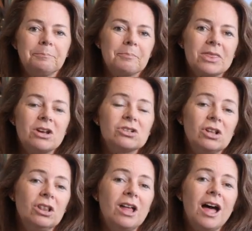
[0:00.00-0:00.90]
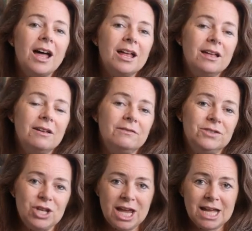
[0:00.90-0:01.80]
there's a lot of
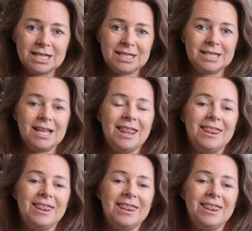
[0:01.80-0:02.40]
chance